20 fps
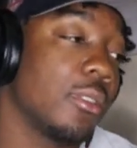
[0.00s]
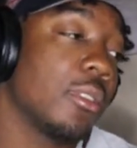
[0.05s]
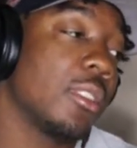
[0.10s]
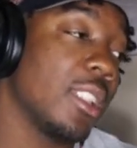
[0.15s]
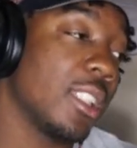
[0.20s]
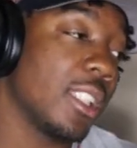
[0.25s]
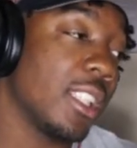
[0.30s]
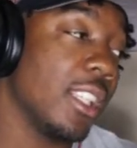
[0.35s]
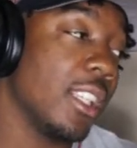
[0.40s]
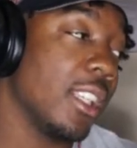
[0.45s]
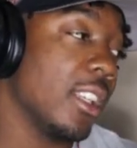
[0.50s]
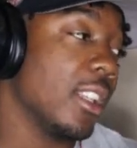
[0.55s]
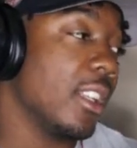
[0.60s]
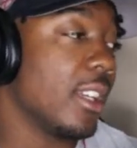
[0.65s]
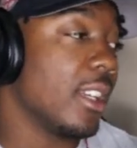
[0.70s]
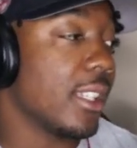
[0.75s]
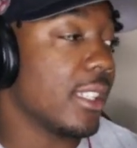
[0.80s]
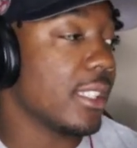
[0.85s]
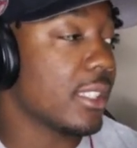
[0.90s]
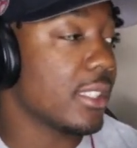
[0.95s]
again,
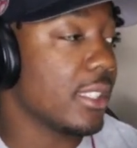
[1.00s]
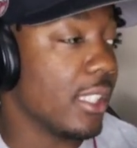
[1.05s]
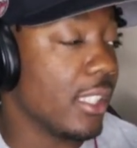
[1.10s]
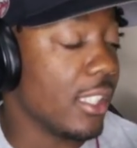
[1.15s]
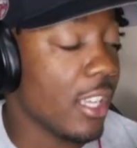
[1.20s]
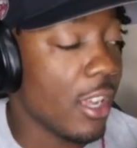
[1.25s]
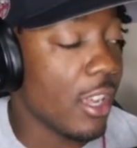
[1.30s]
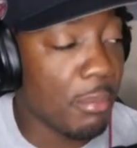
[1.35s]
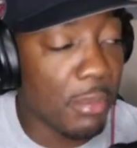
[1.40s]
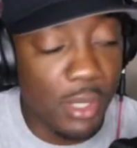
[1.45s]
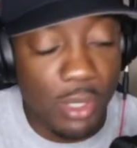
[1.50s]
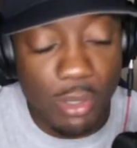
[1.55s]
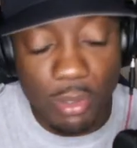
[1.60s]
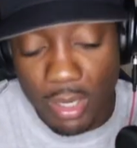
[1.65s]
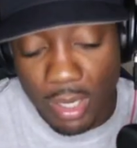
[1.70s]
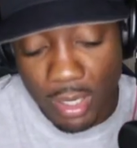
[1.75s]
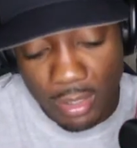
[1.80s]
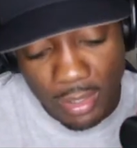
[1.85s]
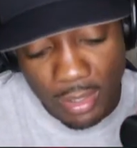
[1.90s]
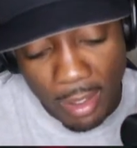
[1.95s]
like I said, y'all been on
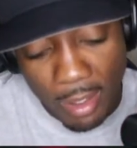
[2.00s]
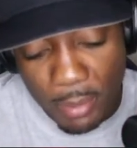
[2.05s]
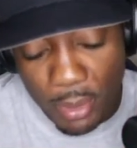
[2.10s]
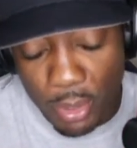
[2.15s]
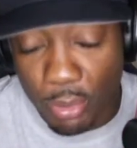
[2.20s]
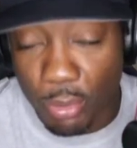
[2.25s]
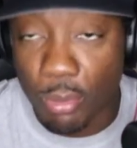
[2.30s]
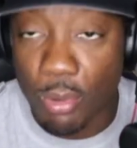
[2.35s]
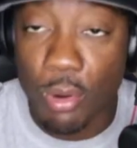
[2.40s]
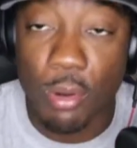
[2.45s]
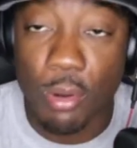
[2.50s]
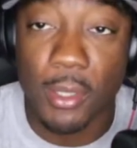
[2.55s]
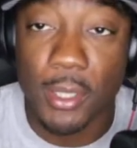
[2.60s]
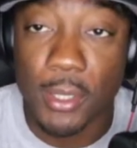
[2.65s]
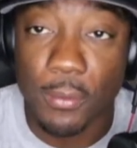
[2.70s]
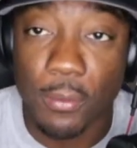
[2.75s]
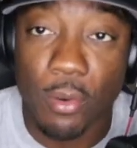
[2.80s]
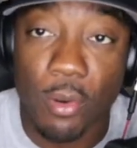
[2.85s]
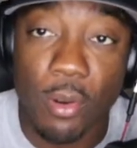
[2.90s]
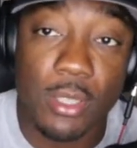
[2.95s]
a y'all been on a roll as
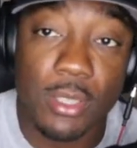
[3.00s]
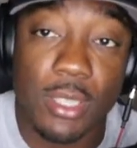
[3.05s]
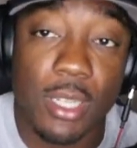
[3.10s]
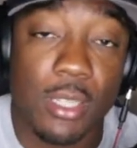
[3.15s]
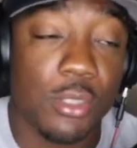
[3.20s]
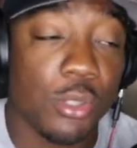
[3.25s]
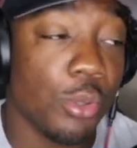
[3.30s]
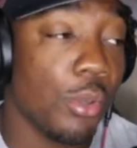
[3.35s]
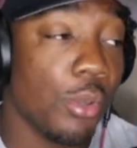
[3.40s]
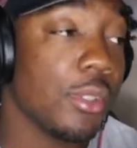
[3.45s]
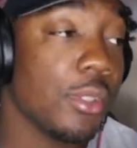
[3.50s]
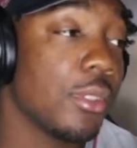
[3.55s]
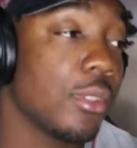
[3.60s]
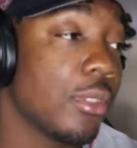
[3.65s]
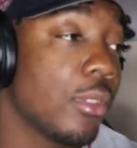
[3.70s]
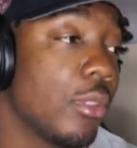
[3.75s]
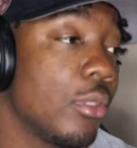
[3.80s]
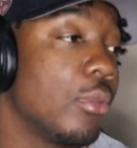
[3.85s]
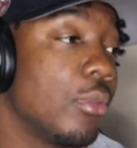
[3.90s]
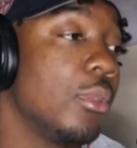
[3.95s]
far as y'all choices.
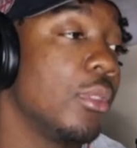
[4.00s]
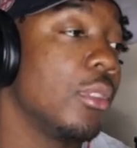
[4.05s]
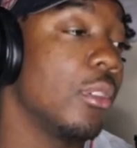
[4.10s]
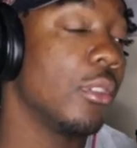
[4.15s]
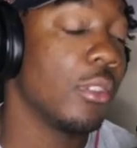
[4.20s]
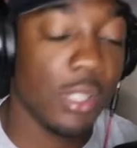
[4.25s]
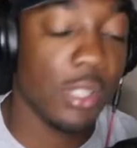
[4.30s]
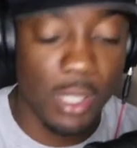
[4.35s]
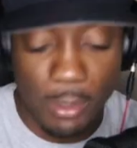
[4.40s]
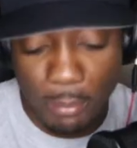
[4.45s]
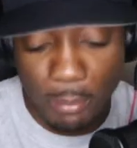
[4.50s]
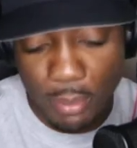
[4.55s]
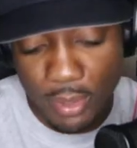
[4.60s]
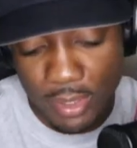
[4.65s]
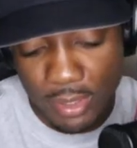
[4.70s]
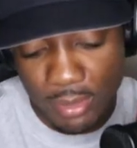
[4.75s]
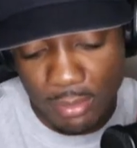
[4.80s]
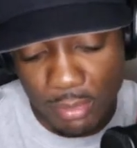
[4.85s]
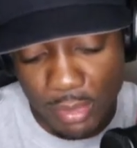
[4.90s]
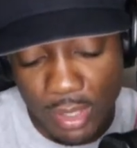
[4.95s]
So we gonna keep
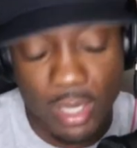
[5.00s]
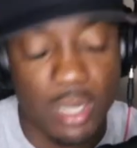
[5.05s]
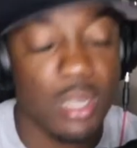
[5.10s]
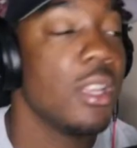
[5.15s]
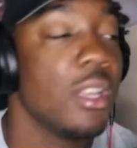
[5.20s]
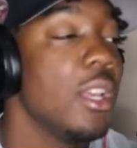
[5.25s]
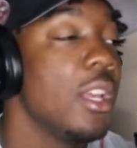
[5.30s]
pushing, man.